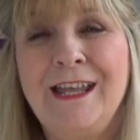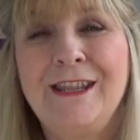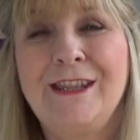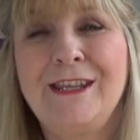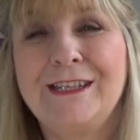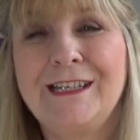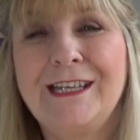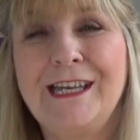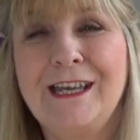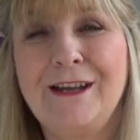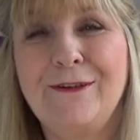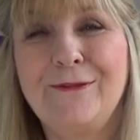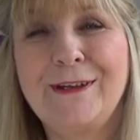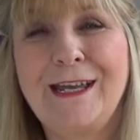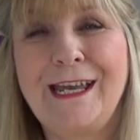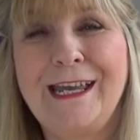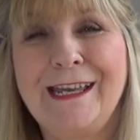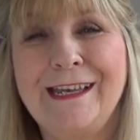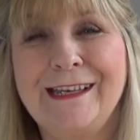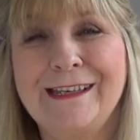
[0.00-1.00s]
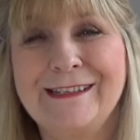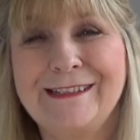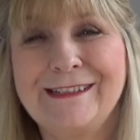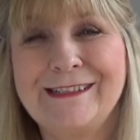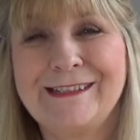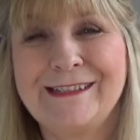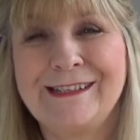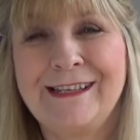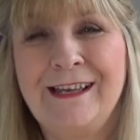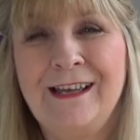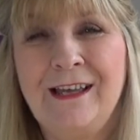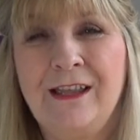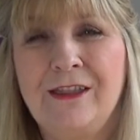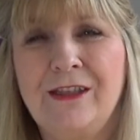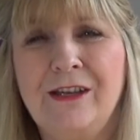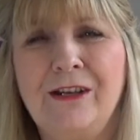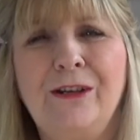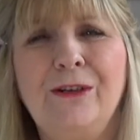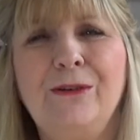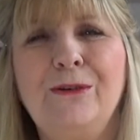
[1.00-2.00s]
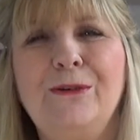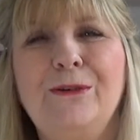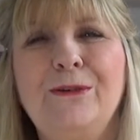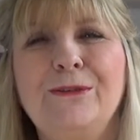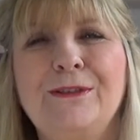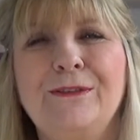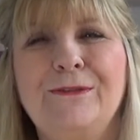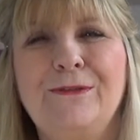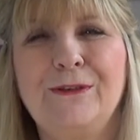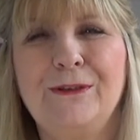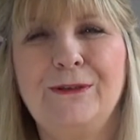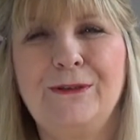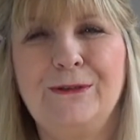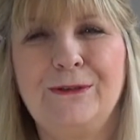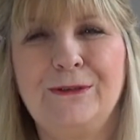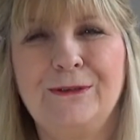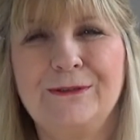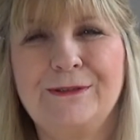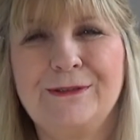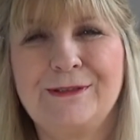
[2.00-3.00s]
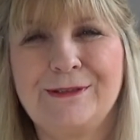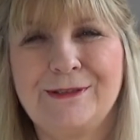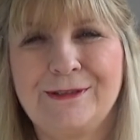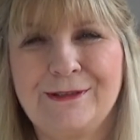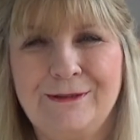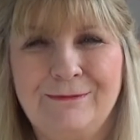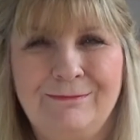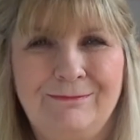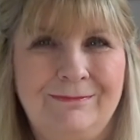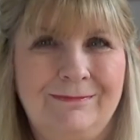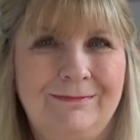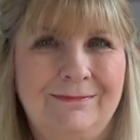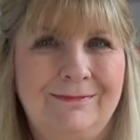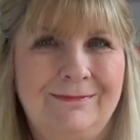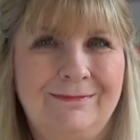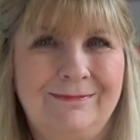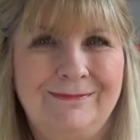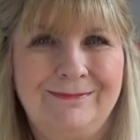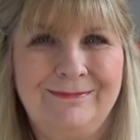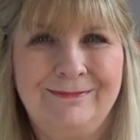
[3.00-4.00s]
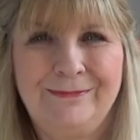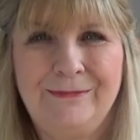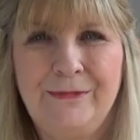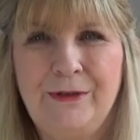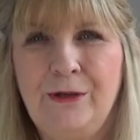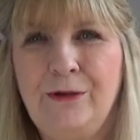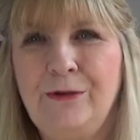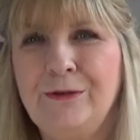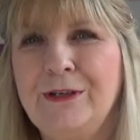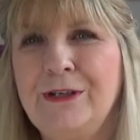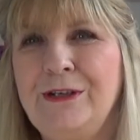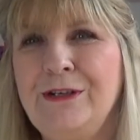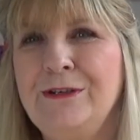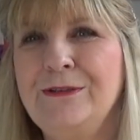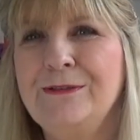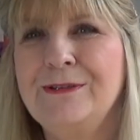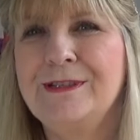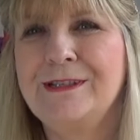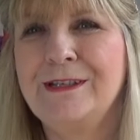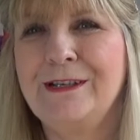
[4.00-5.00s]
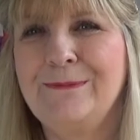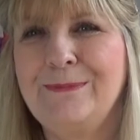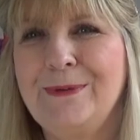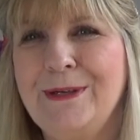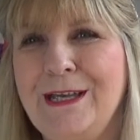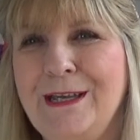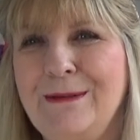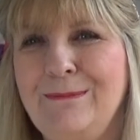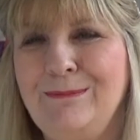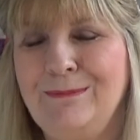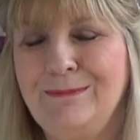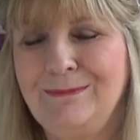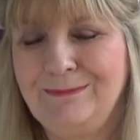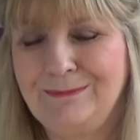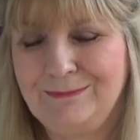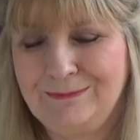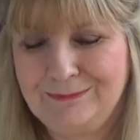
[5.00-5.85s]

the King of Kings, the Lord of Lords. Who can usurp him?